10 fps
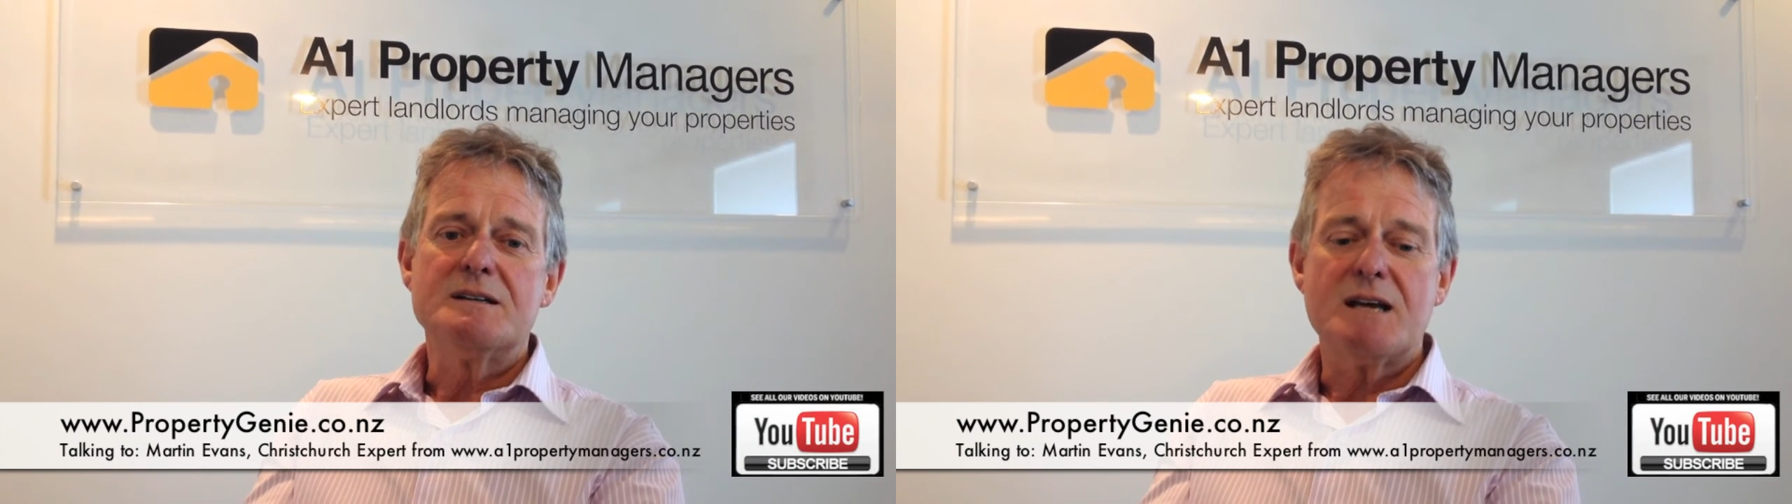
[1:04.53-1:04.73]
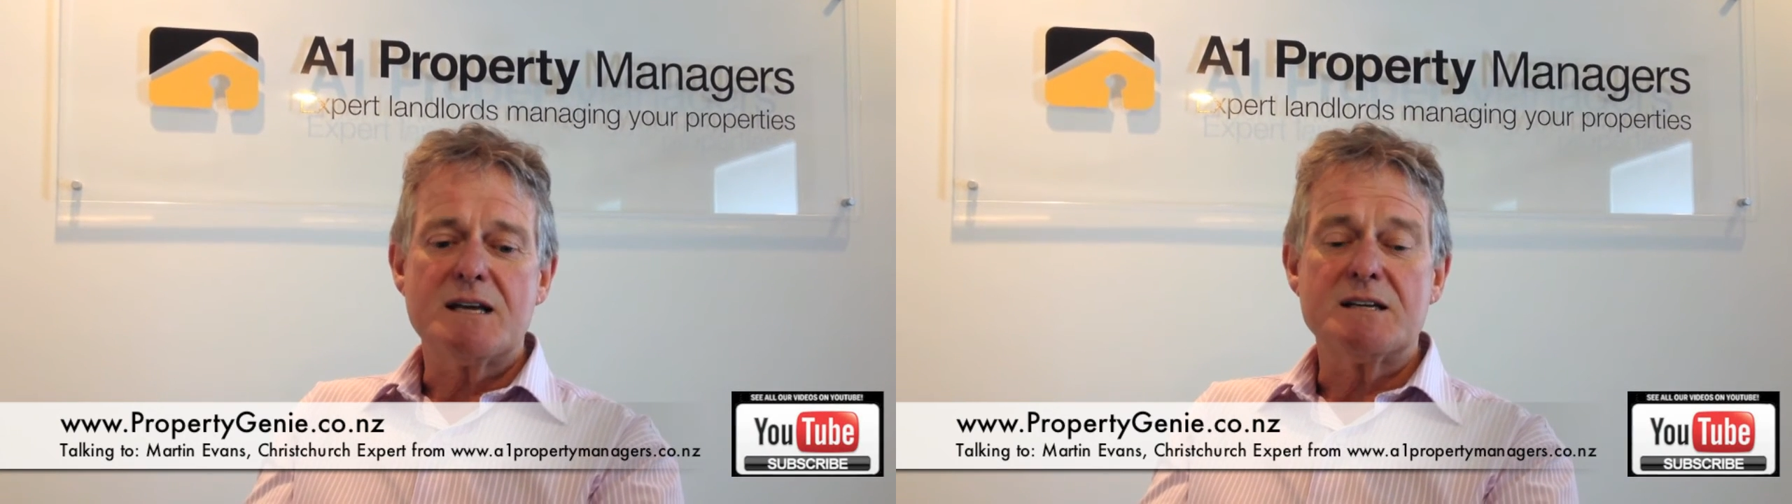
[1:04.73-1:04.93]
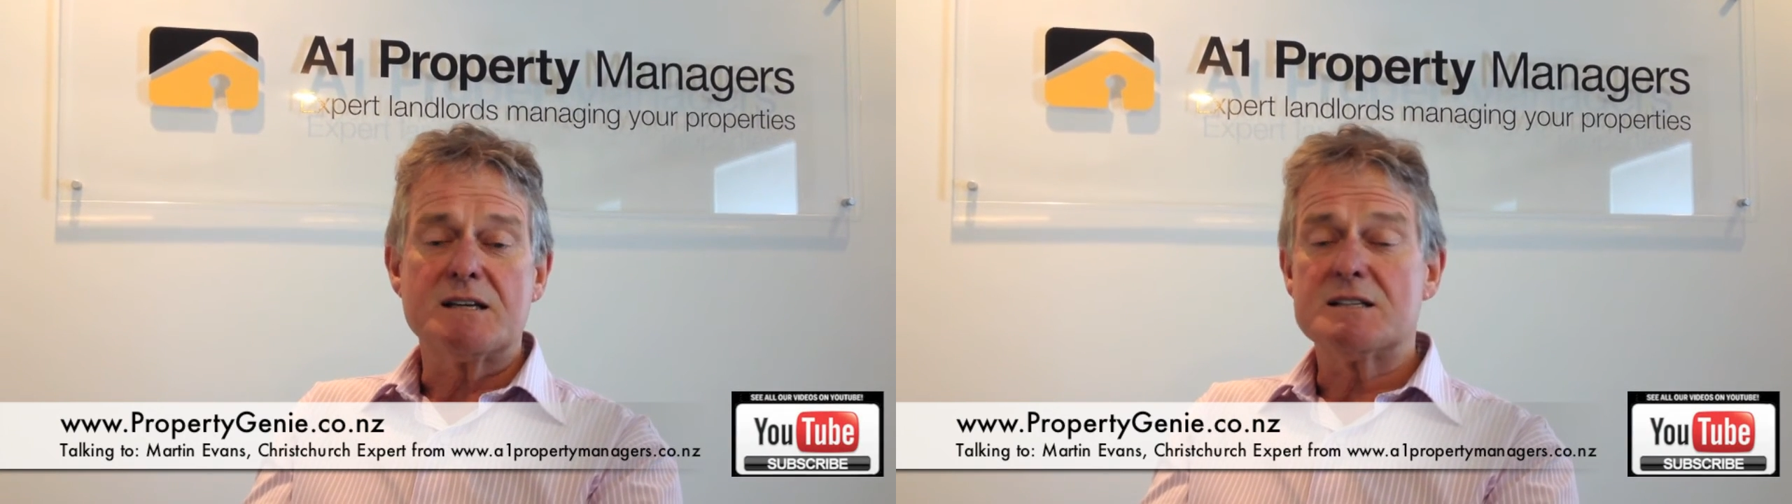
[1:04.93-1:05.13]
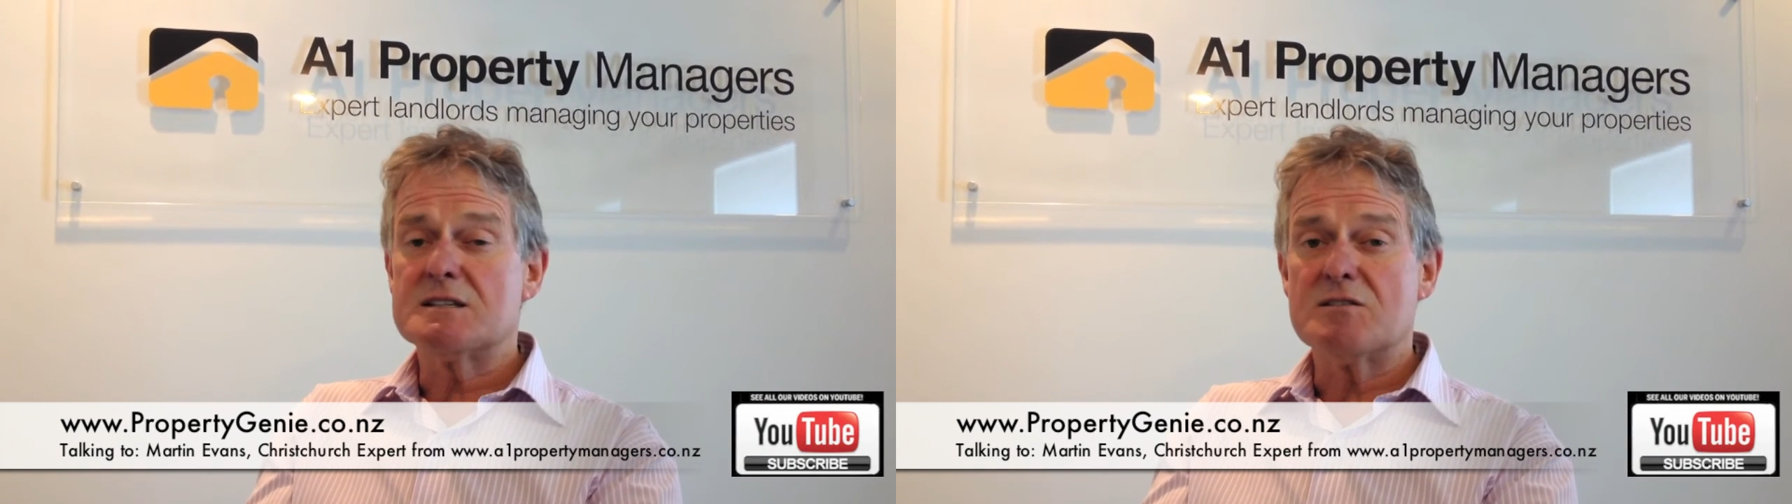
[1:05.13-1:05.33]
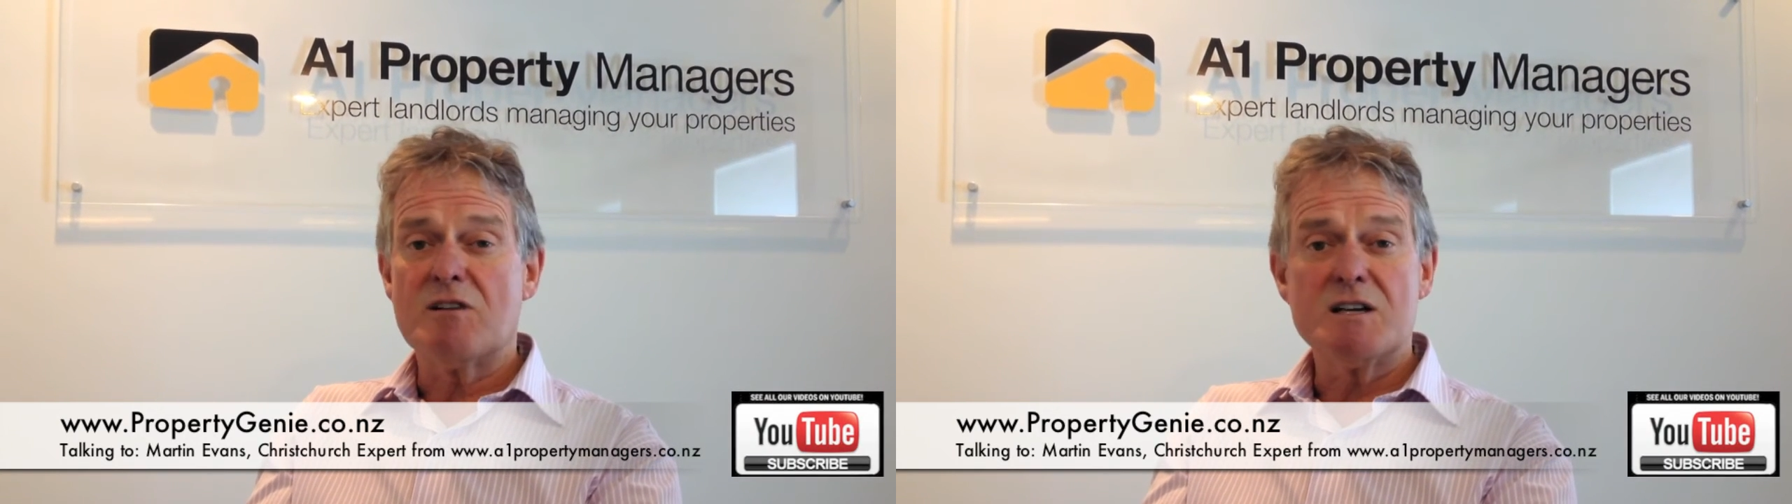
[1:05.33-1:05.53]
take into
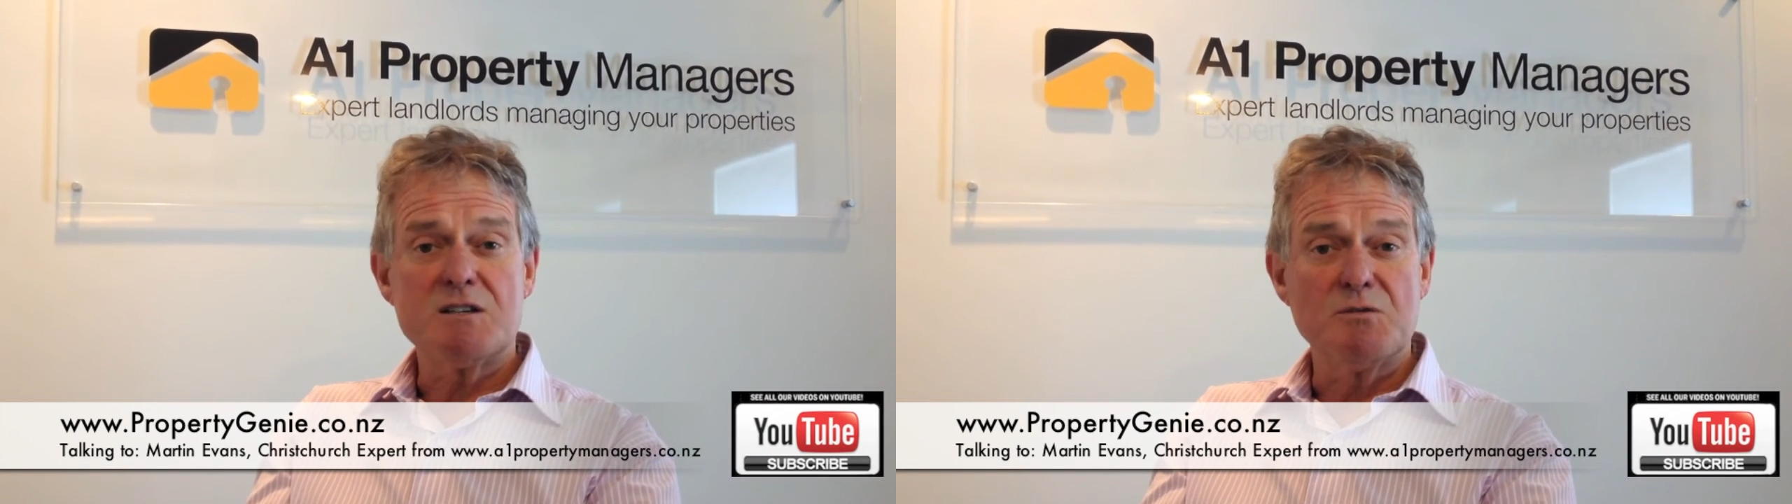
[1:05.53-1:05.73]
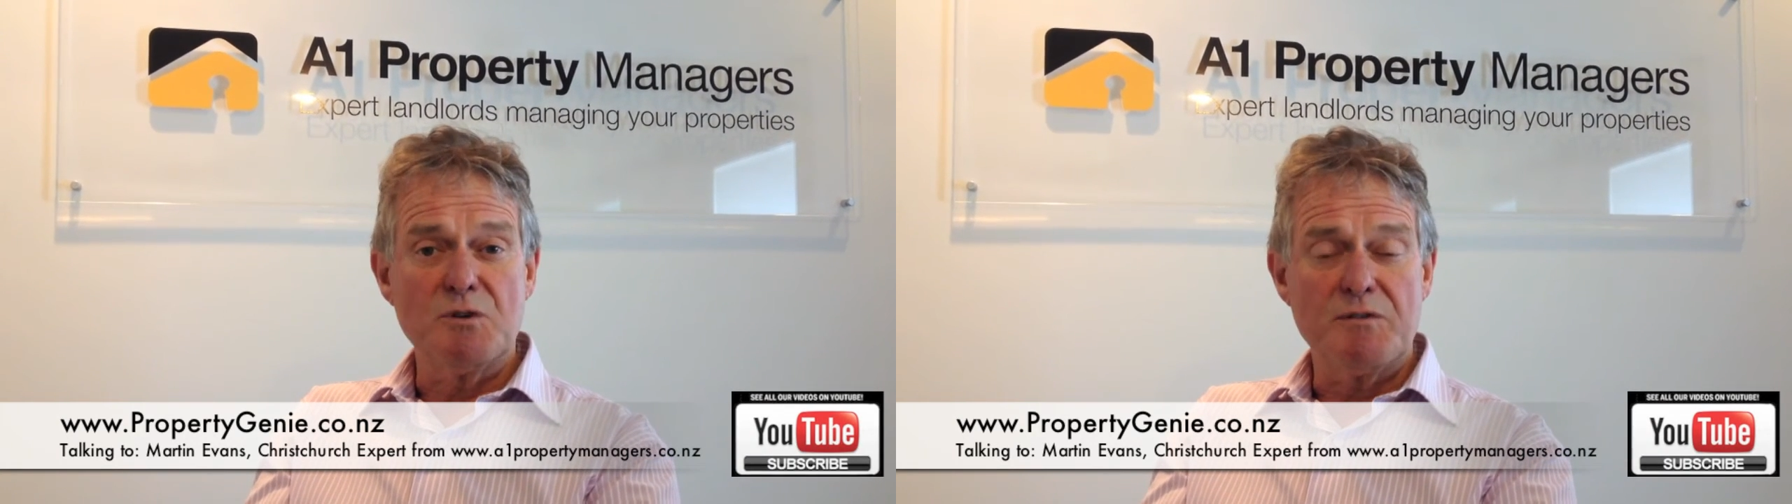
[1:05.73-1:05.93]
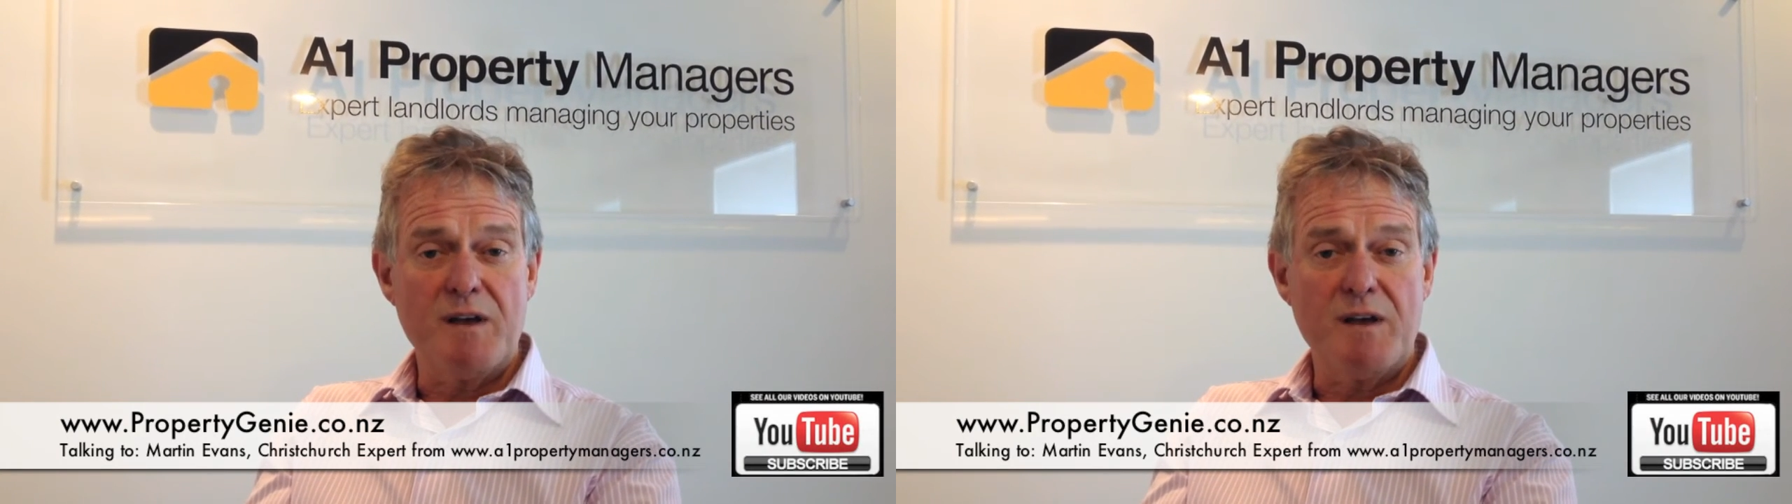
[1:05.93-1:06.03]
consideration all the